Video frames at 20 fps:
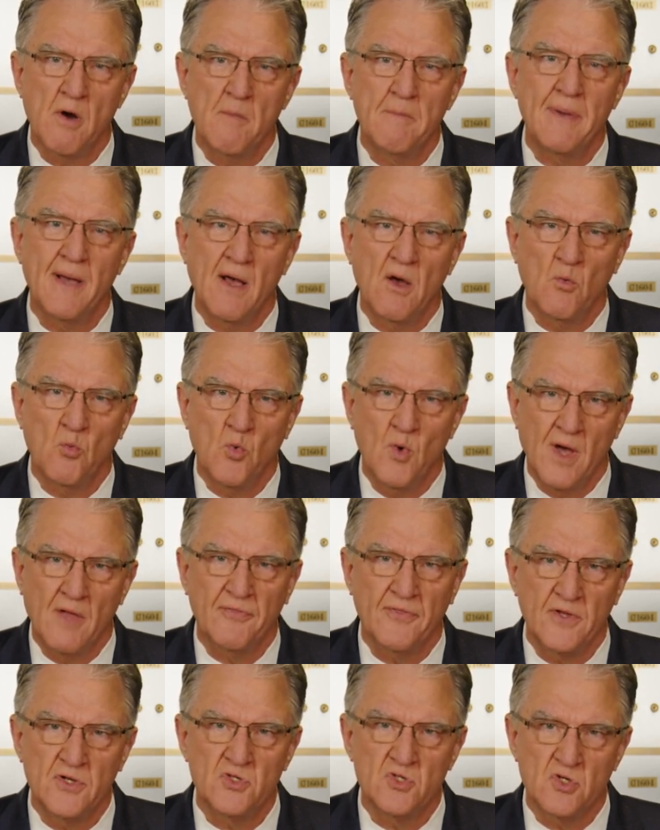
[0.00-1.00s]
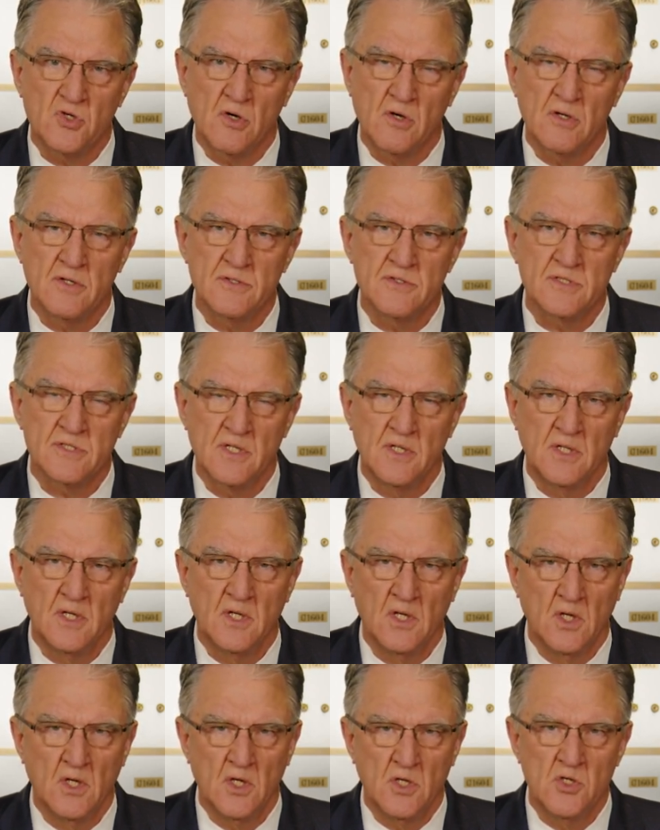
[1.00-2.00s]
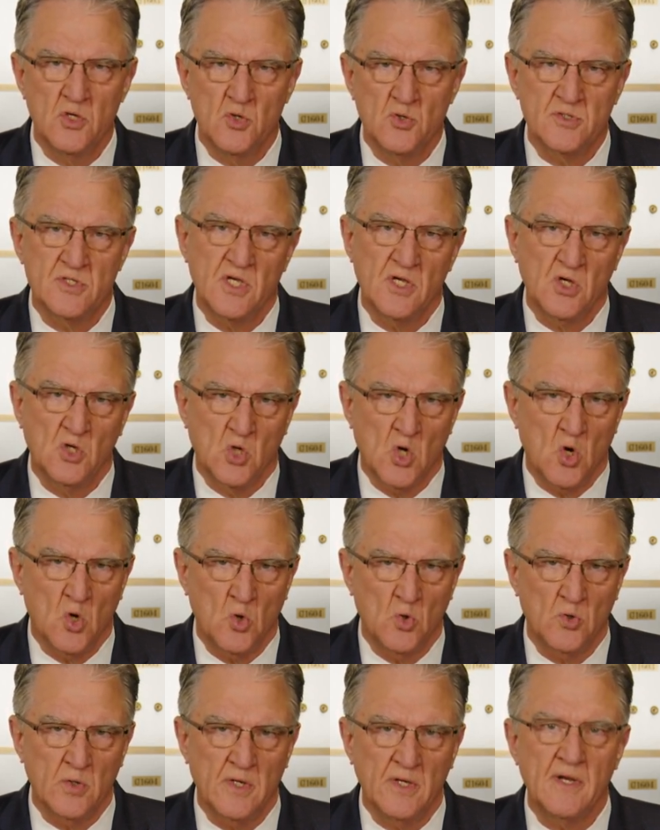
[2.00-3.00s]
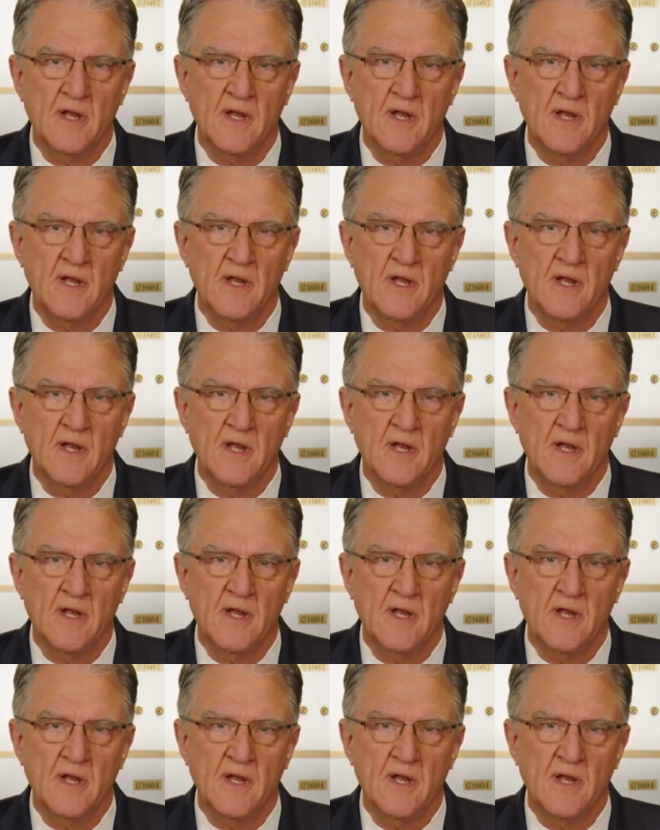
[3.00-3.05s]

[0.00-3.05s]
about wealth insurance, using gold